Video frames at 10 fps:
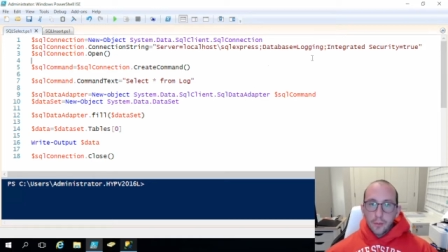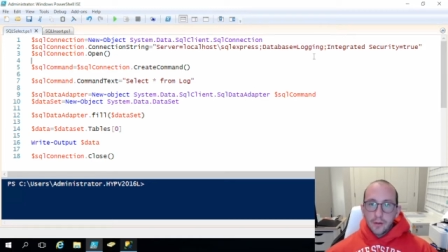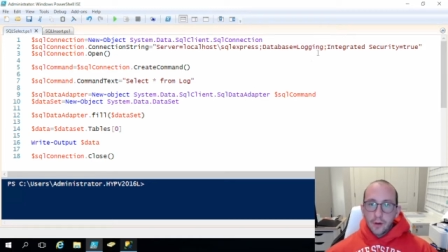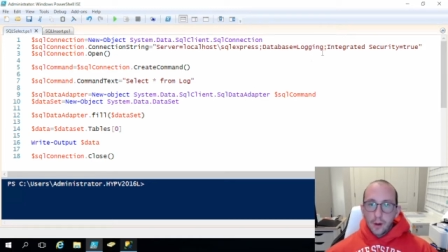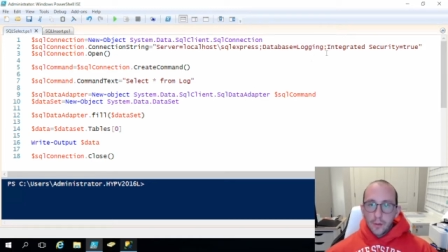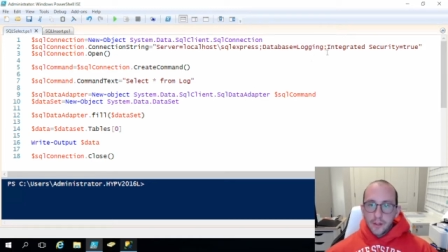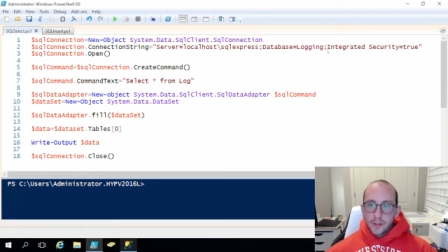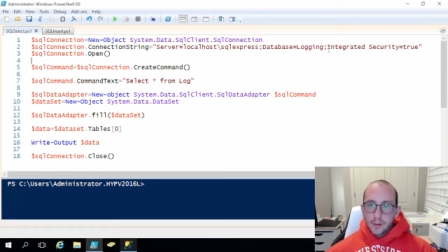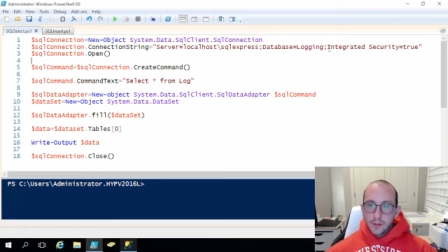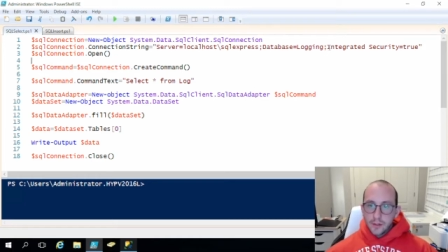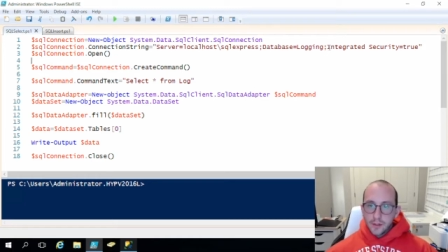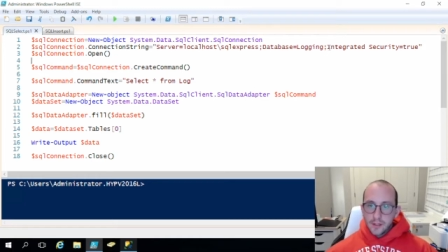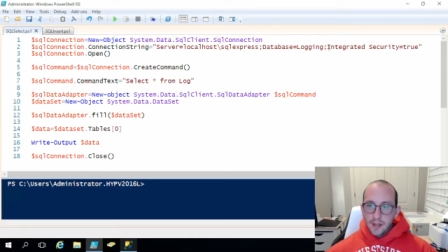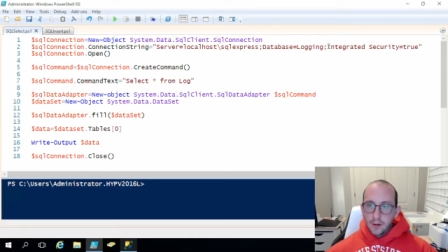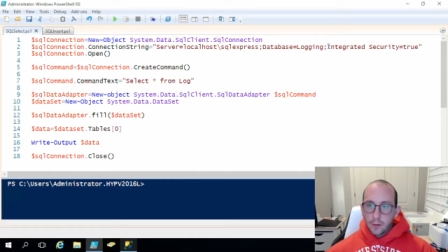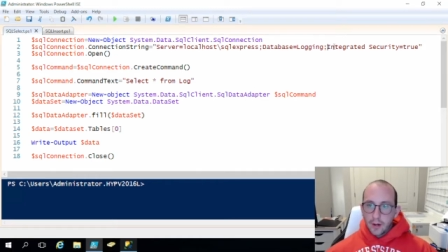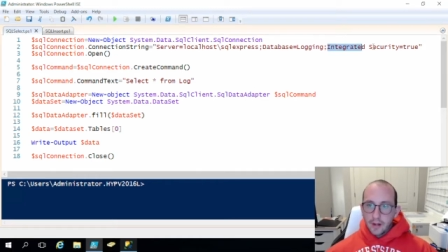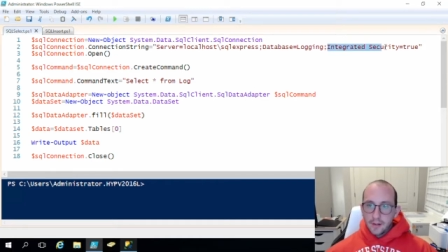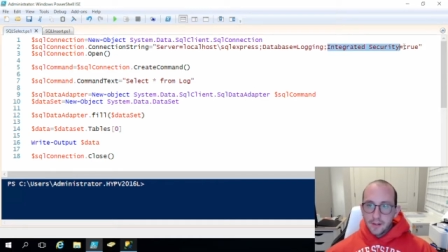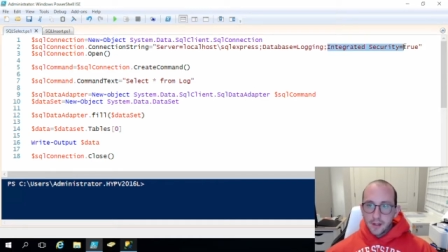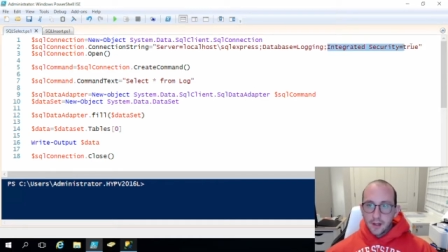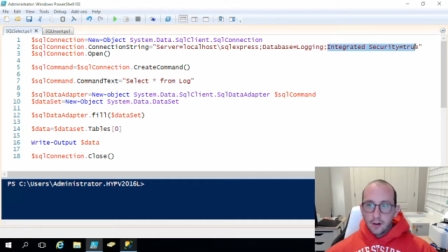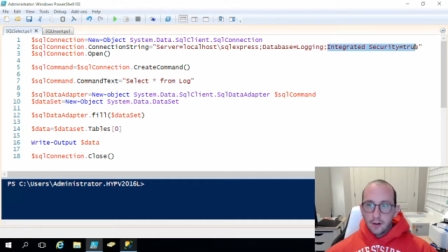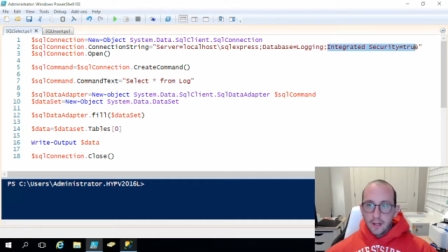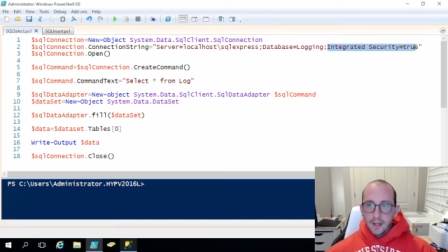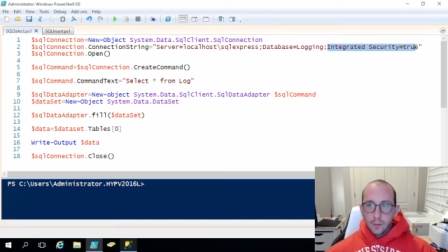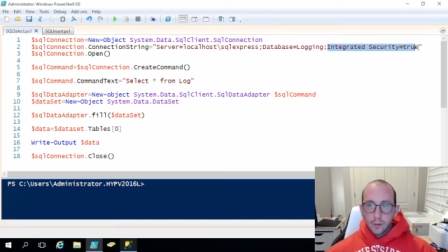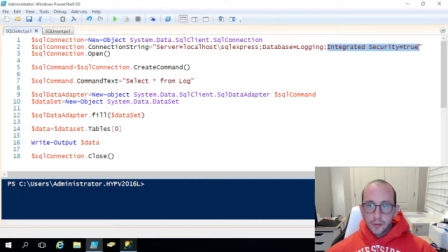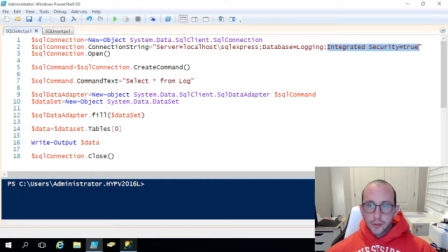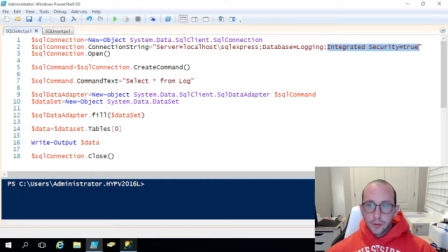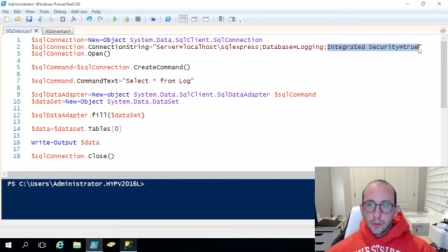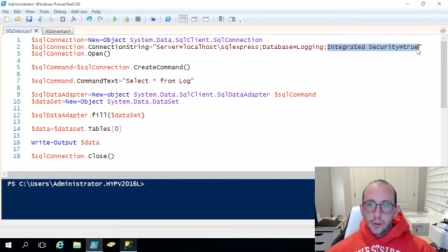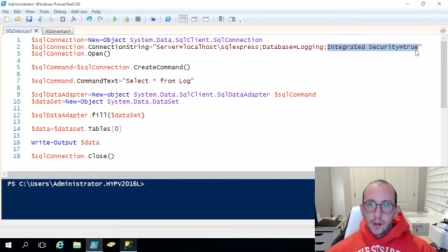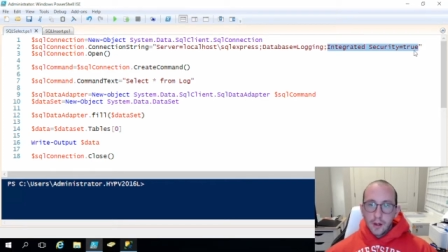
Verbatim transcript: we've always used this integrated security equals true